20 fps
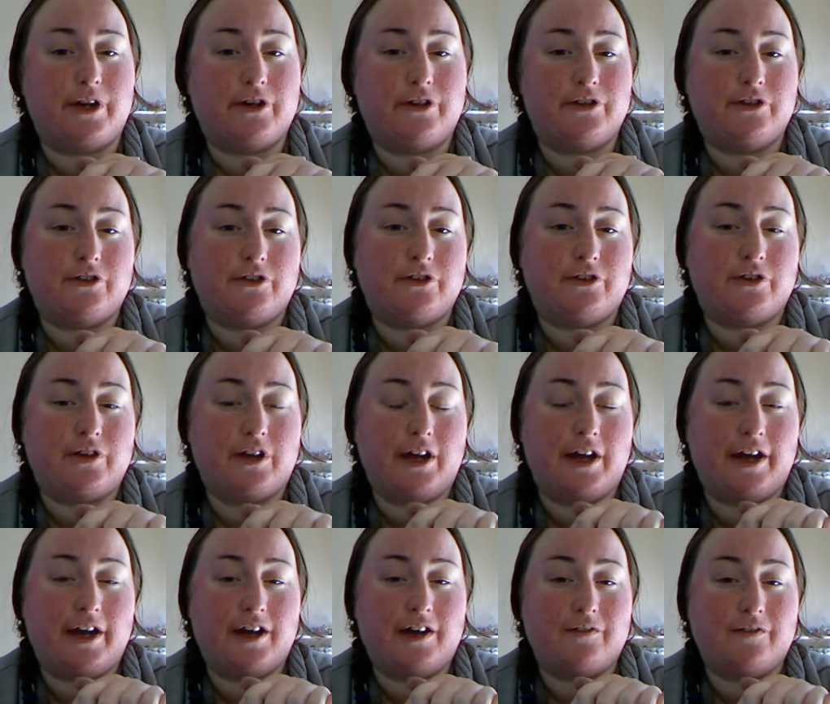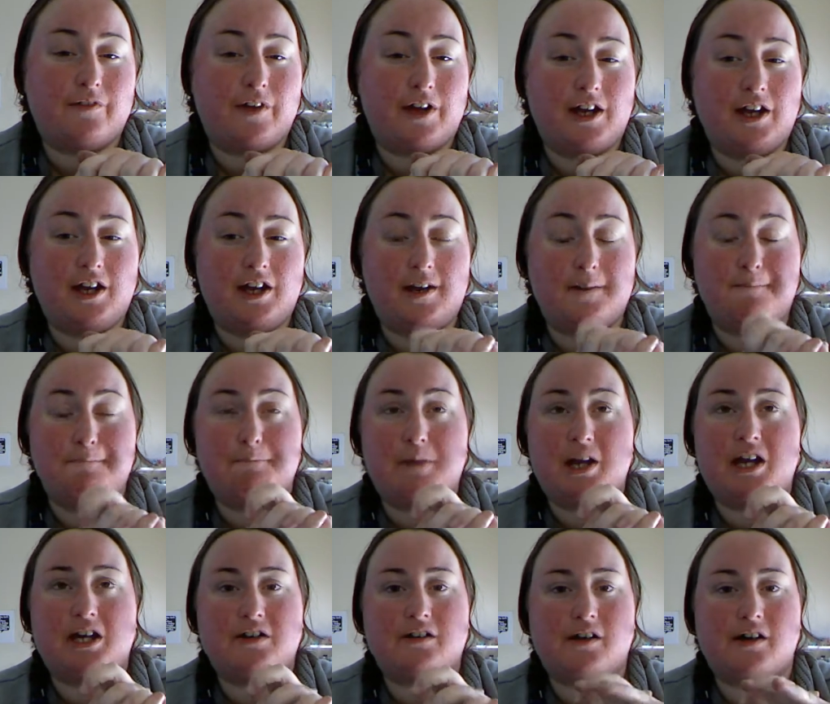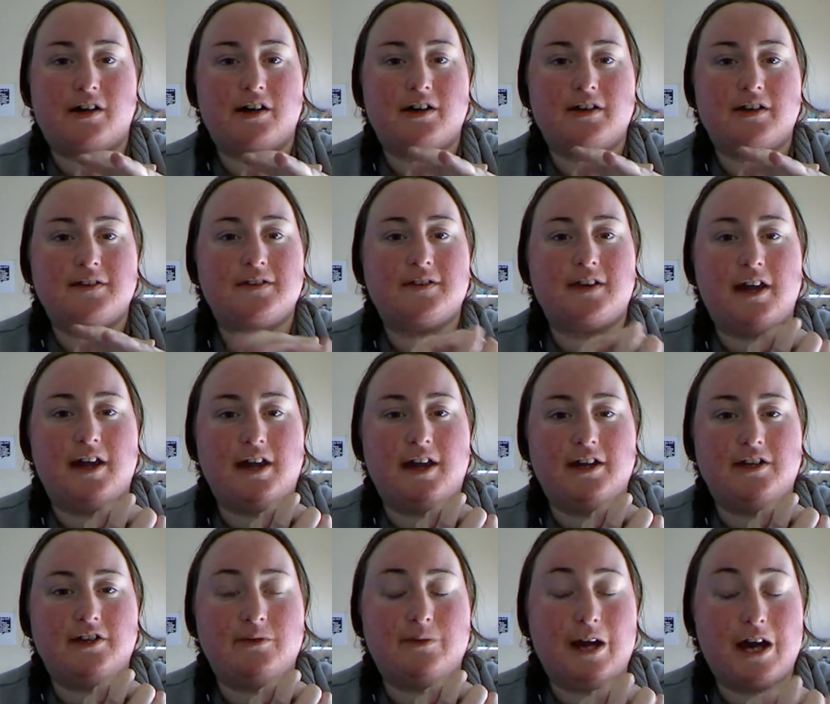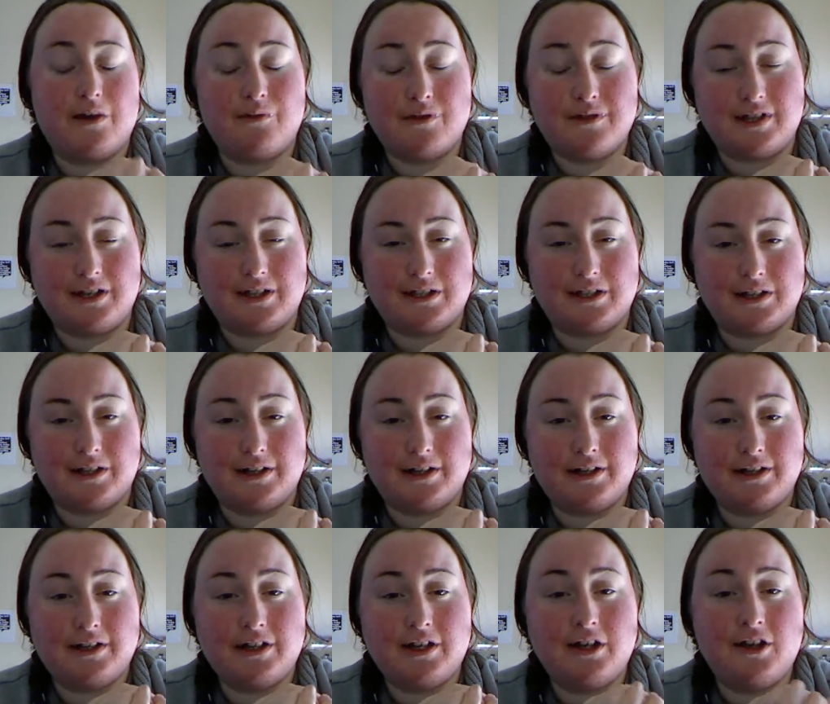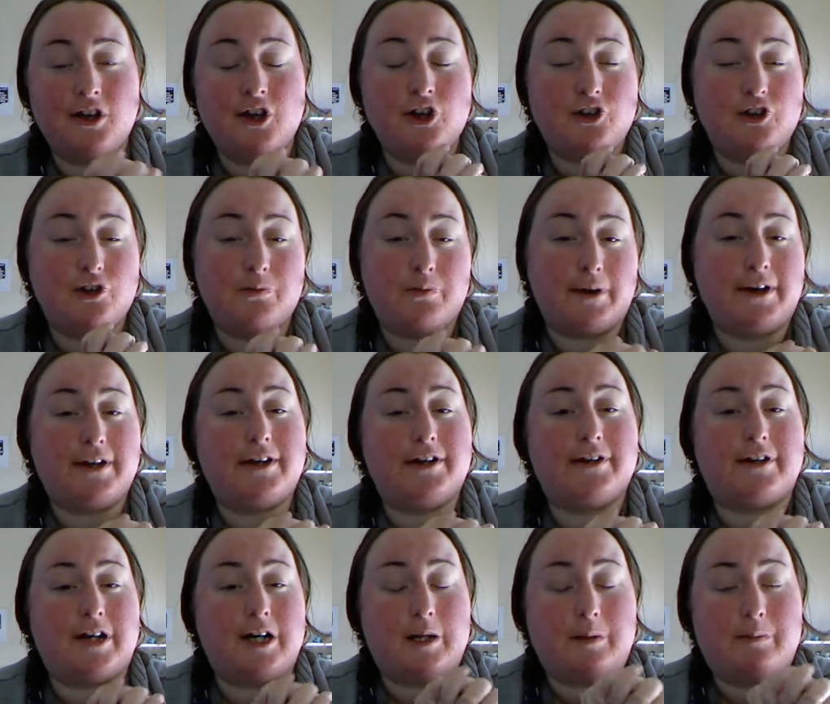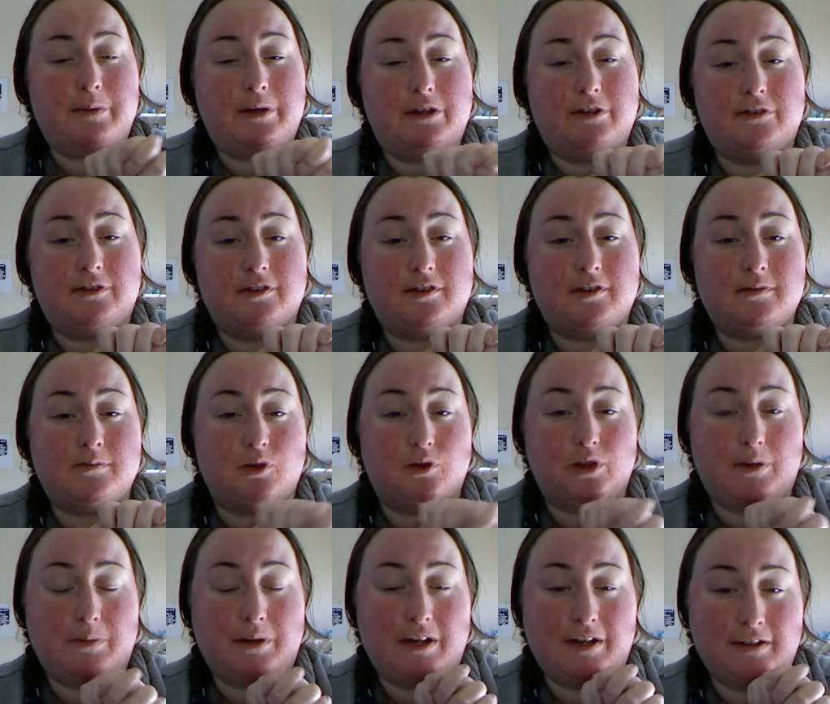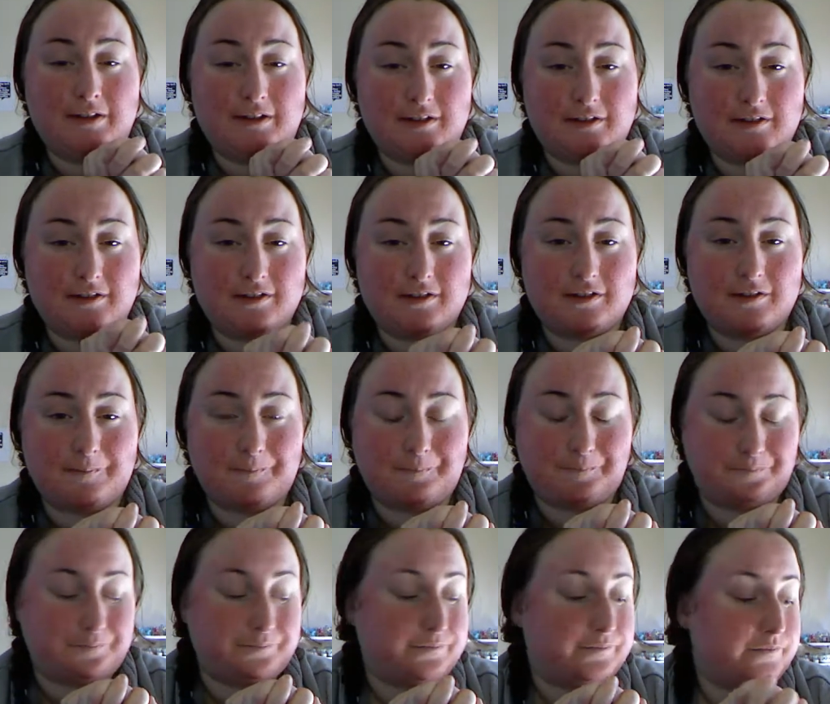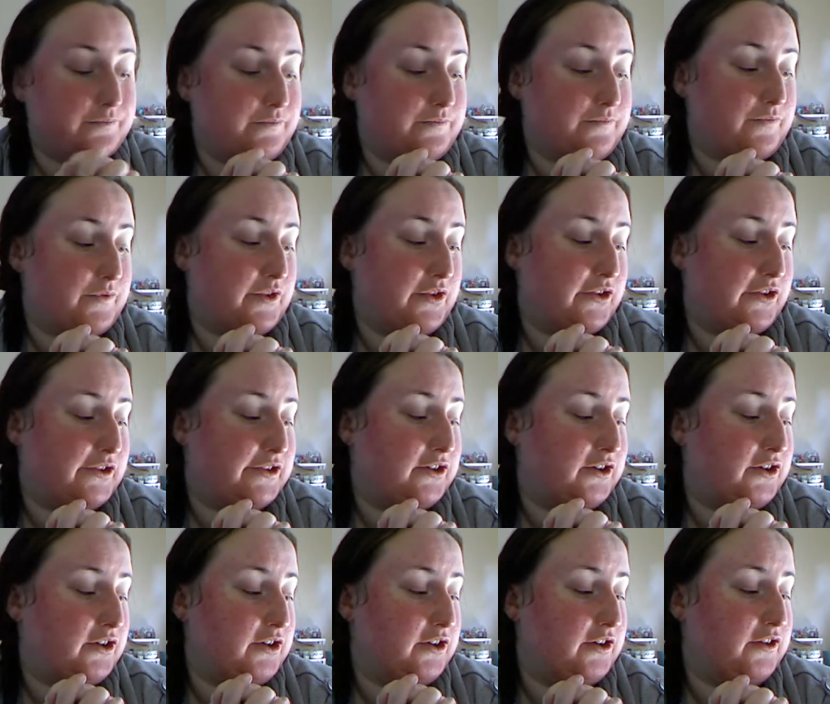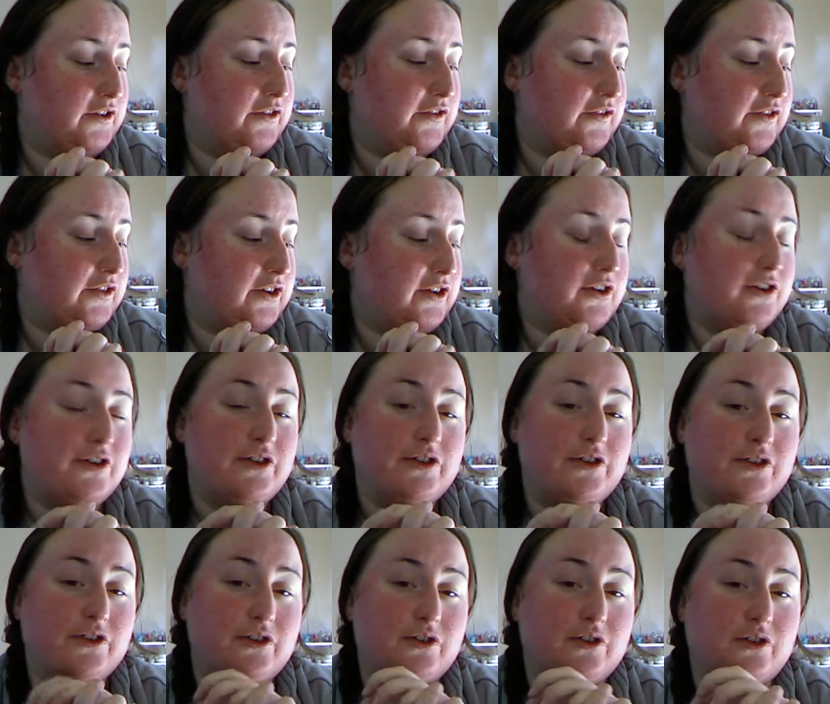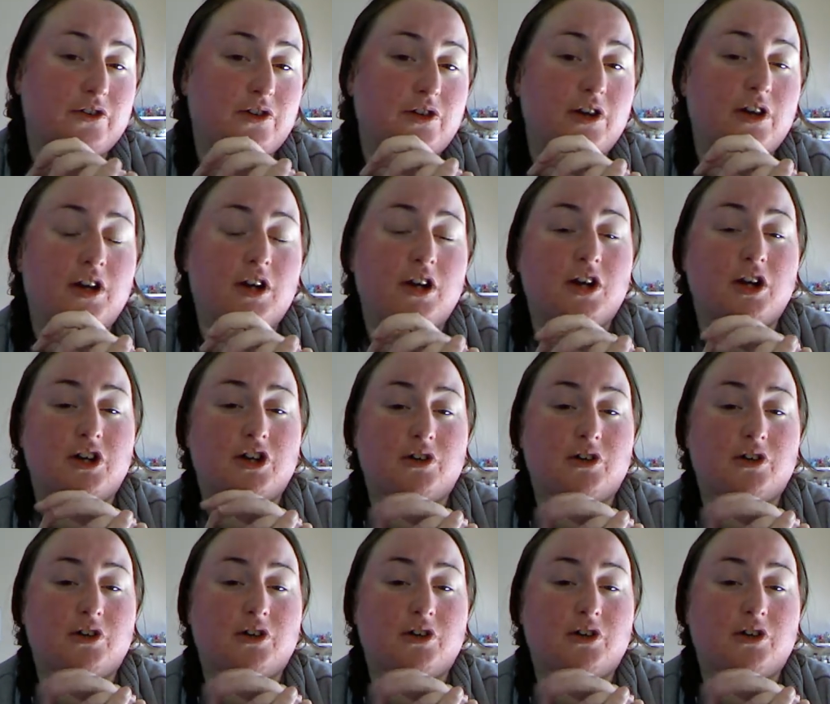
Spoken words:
when you have a mega task and you have a deadline? You break it up into smaller pieces. So, for those who...